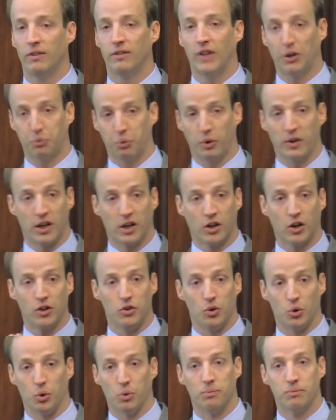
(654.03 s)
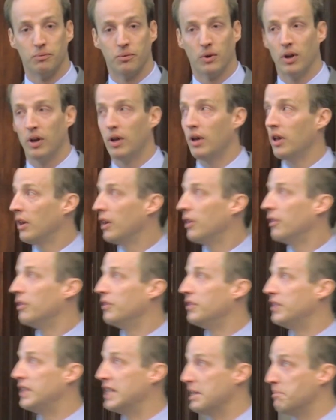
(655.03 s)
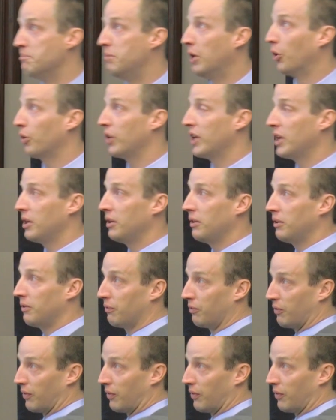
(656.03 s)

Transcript: That's what they could do. The building